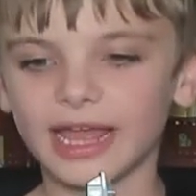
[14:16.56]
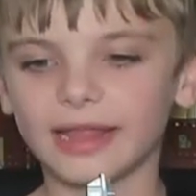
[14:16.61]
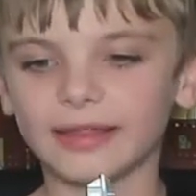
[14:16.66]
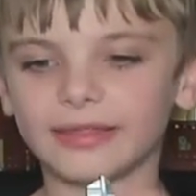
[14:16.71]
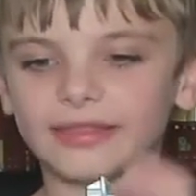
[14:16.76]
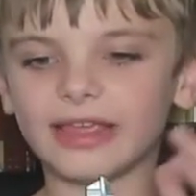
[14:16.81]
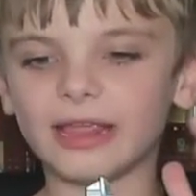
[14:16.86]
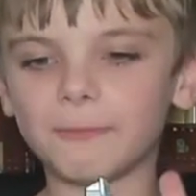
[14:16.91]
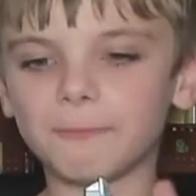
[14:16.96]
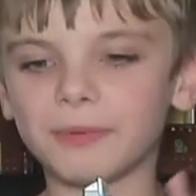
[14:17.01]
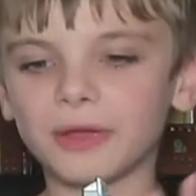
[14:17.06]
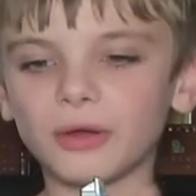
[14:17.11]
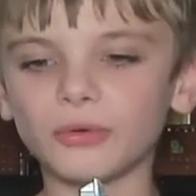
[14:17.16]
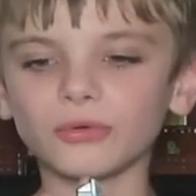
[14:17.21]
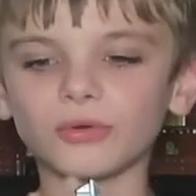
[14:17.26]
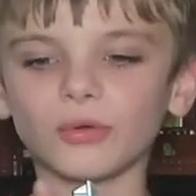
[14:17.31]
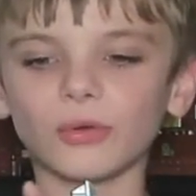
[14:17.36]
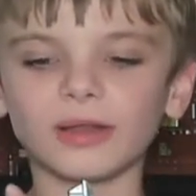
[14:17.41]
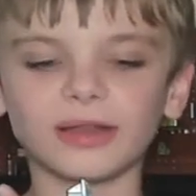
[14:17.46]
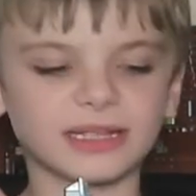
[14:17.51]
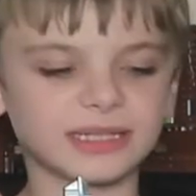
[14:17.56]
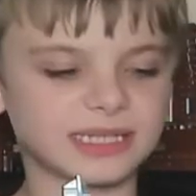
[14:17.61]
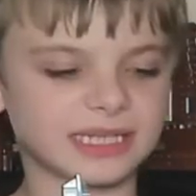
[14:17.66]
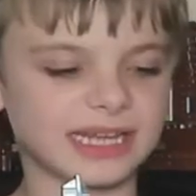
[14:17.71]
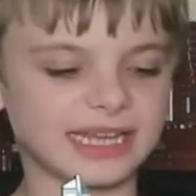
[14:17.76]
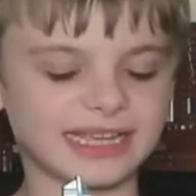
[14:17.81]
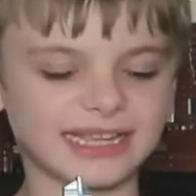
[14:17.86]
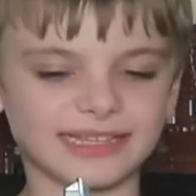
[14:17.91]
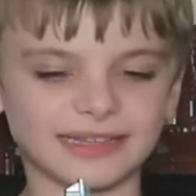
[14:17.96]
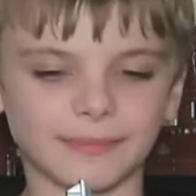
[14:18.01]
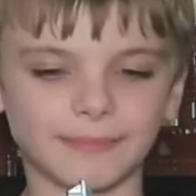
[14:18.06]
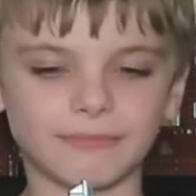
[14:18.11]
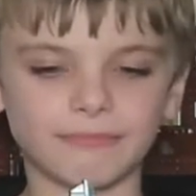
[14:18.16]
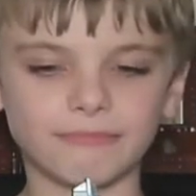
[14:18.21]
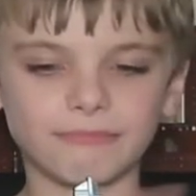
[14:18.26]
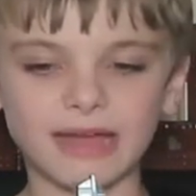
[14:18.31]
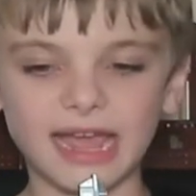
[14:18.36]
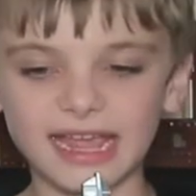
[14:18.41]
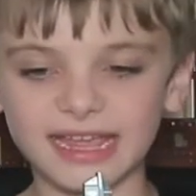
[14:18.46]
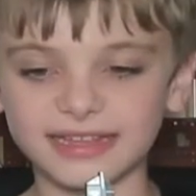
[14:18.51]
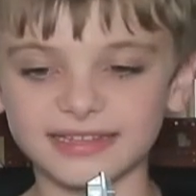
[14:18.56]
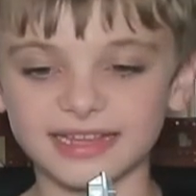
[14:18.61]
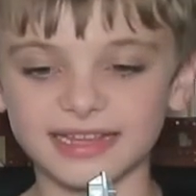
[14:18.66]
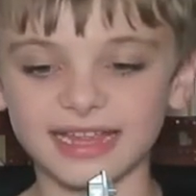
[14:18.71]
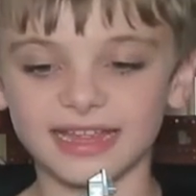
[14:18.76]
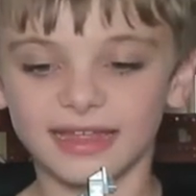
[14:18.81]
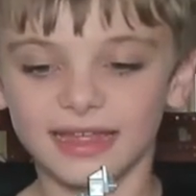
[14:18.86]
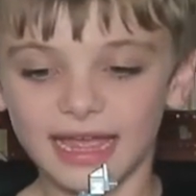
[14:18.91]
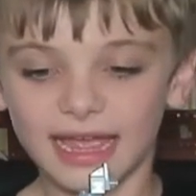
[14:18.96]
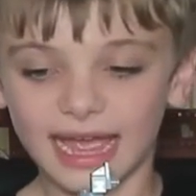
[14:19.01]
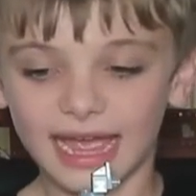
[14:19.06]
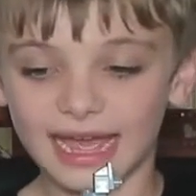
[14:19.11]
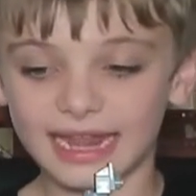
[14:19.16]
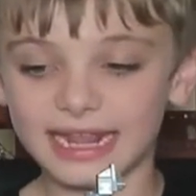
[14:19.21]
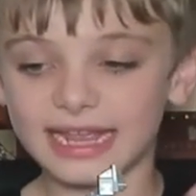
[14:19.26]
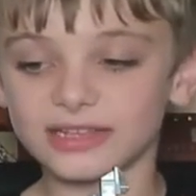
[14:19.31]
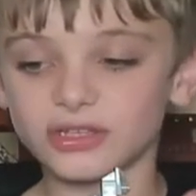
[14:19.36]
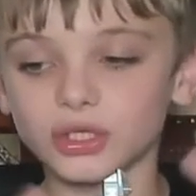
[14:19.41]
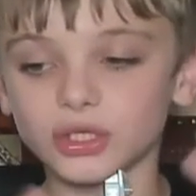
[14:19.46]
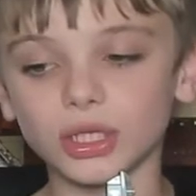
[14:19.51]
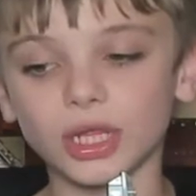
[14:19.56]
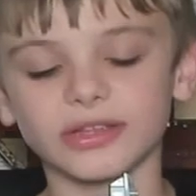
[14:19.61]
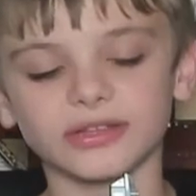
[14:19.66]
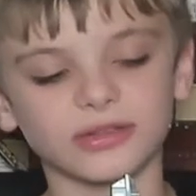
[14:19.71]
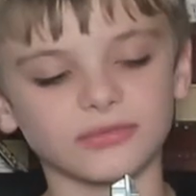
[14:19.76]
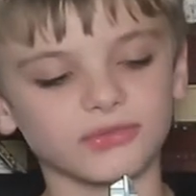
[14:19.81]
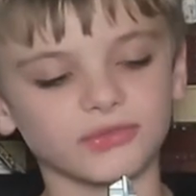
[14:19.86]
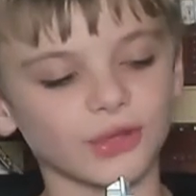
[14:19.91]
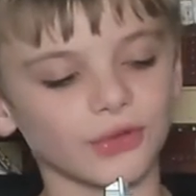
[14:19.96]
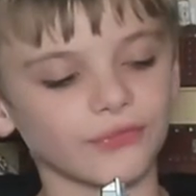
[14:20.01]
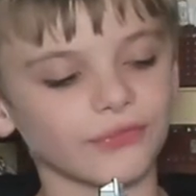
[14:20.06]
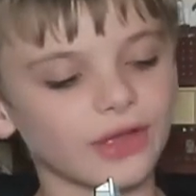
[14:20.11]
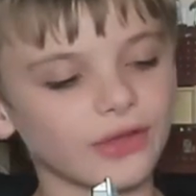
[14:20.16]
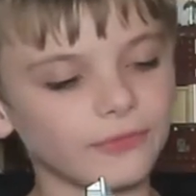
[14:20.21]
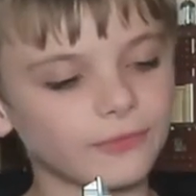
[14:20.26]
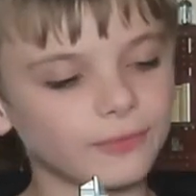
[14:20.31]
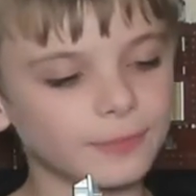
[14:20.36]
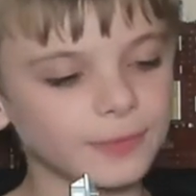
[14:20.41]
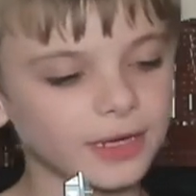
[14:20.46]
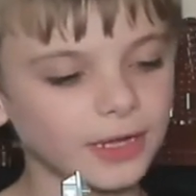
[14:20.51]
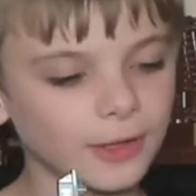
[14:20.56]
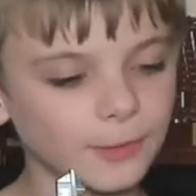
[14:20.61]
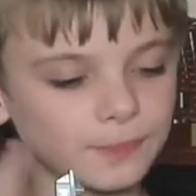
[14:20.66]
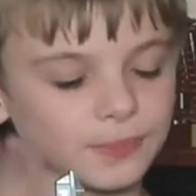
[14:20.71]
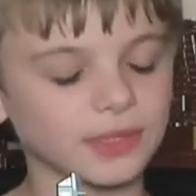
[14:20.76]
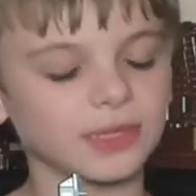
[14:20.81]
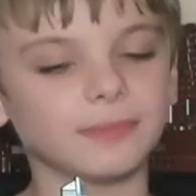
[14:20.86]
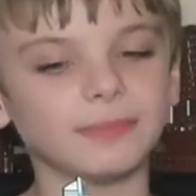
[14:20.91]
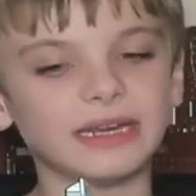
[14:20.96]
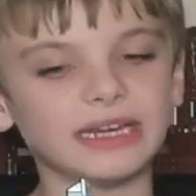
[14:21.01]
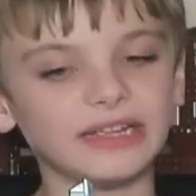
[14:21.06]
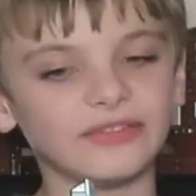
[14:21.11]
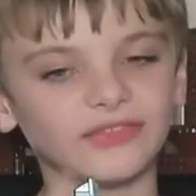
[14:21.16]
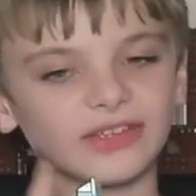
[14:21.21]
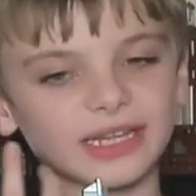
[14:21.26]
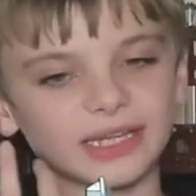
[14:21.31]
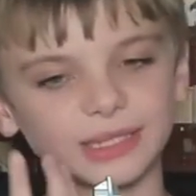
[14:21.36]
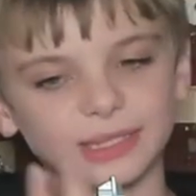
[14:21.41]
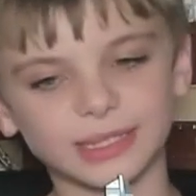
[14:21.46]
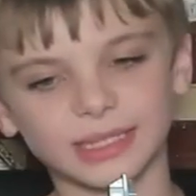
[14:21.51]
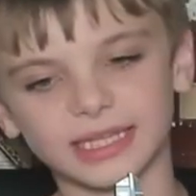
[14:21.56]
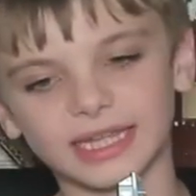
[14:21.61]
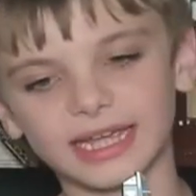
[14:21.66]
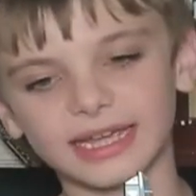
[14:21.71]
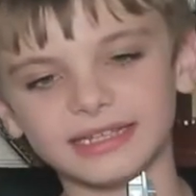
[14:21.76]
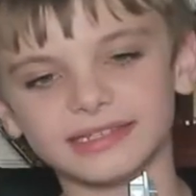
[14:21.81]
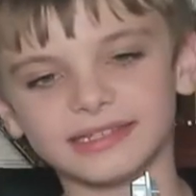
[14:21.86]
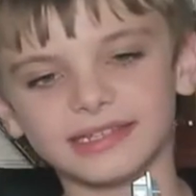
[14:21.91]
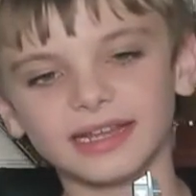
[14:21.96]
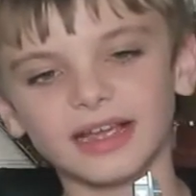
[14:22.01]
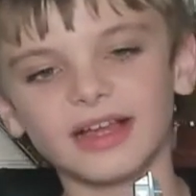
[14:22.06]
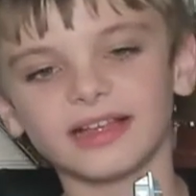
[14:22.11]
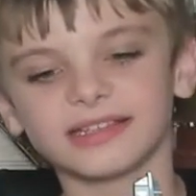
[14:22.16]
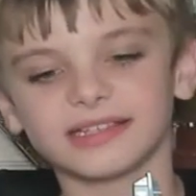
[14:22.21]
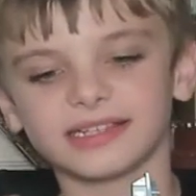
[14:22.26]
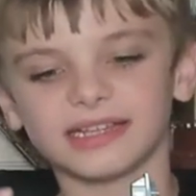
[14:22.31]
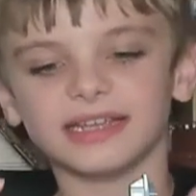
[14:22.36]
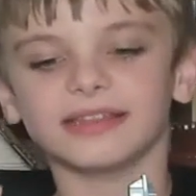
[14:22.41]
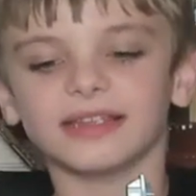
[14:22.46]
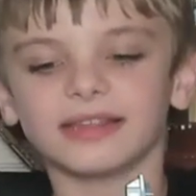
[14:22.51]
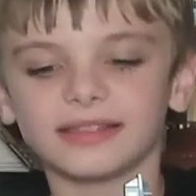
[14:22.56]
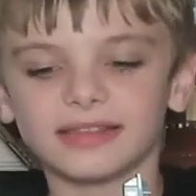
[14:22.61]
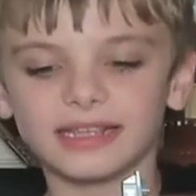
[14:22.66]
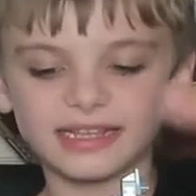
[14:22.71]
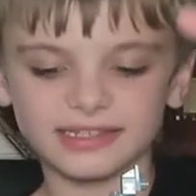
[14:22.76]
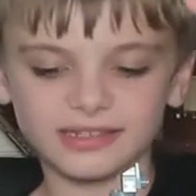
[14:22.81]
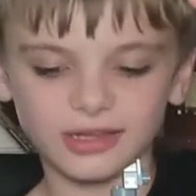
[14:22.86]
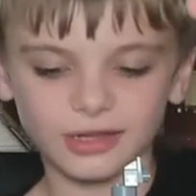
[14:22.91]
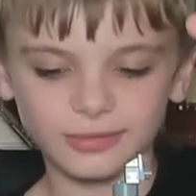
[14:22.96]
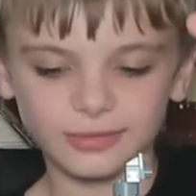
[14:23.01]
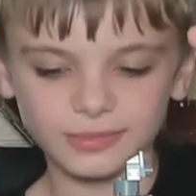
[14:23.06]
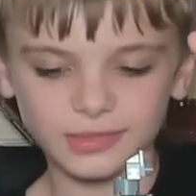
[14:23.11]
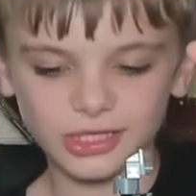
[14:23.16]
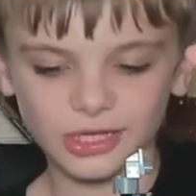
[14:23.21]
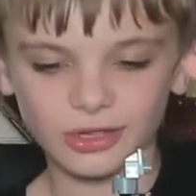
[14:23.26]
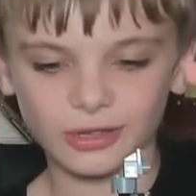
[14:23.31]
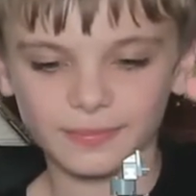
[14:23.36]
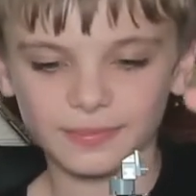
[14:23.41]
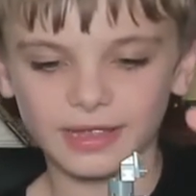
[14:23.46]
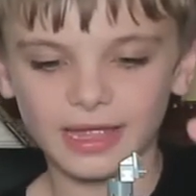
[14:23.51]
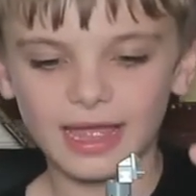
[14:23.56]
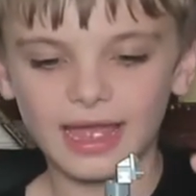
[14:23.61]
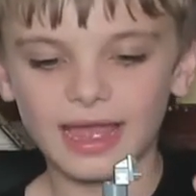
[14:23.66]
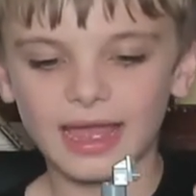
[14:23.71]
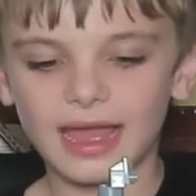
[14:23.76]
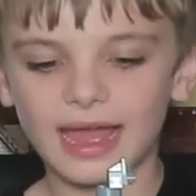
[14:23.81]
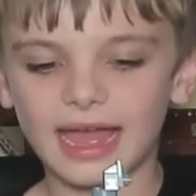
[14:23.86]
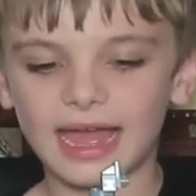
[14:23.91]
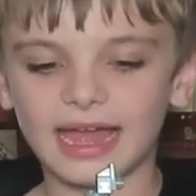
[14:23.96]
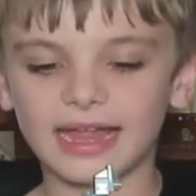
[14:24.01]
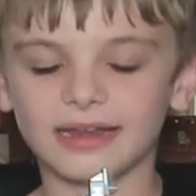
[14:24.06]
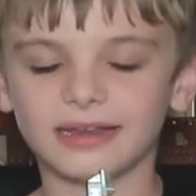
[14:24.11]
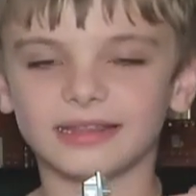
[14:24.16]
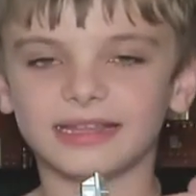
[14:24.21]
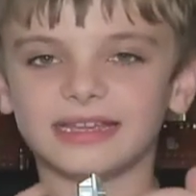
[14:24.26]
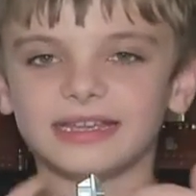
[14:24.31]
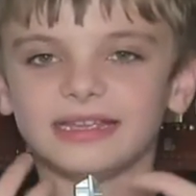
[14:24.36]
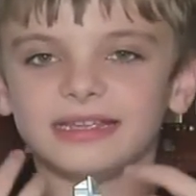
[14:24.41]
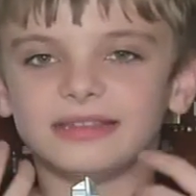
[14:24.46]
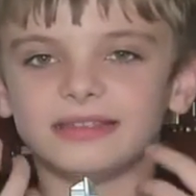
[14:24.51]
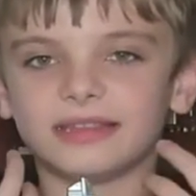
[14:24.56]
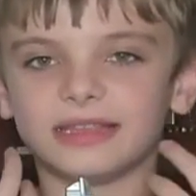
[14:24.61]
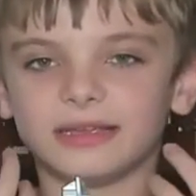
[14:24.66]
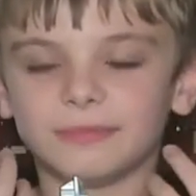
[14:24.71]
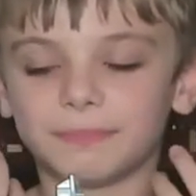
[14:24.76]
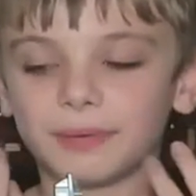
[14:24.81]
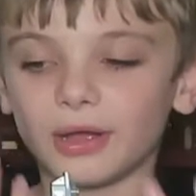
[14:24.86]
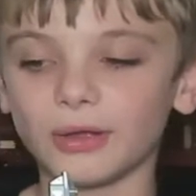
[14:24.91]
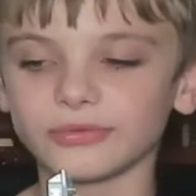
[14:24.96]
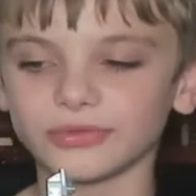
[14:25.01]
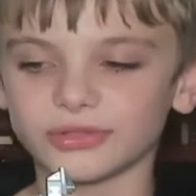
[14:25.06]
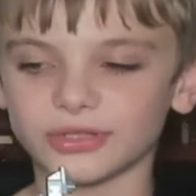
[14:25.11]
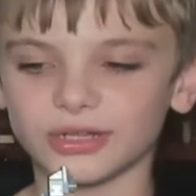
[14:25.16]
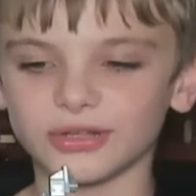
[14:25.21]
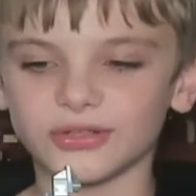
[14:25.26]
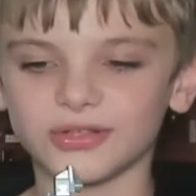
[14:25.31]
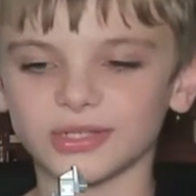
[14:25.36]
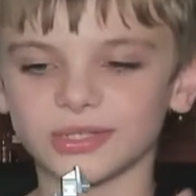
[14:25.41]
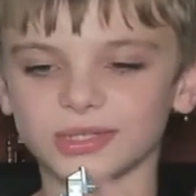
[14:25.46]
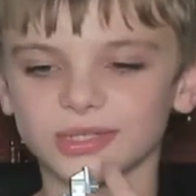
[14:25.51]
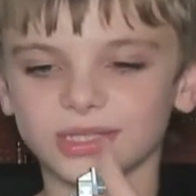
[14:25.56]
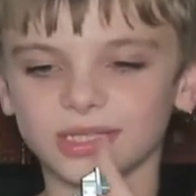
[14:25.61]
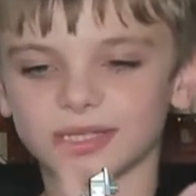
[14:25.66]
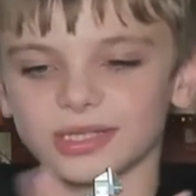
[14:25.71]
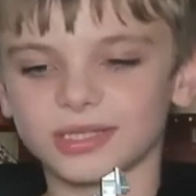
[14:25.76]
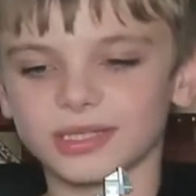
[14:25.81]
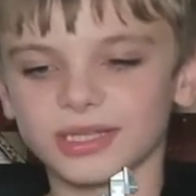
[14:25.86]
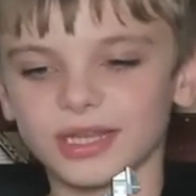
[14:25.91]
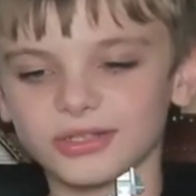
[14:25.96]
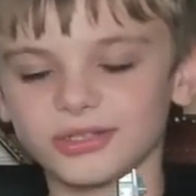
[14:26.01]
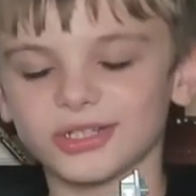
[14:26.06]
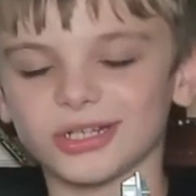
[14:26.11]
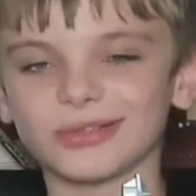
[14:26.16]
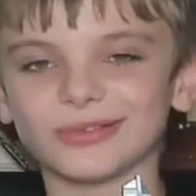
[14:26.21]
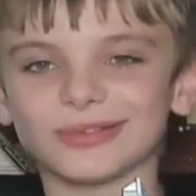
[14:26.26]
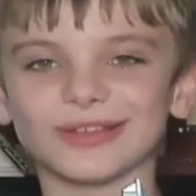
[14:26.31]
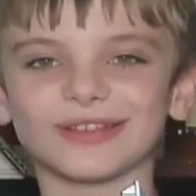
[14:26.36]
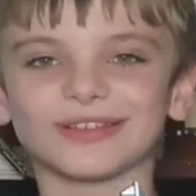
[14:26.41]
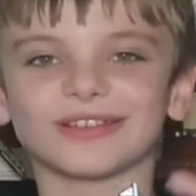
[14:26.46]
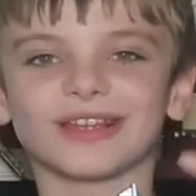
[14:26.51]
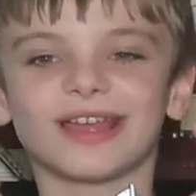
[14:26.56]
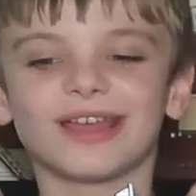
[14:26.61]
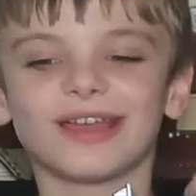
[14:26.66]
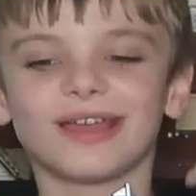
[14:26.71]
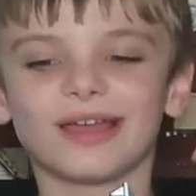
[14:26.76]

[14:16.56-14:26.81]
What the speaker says: The build quality is amazing, and as lots of stuff open up, and the minifigures and the AT-RT, and that this comes up, and the bolt shooters, the stud shooters,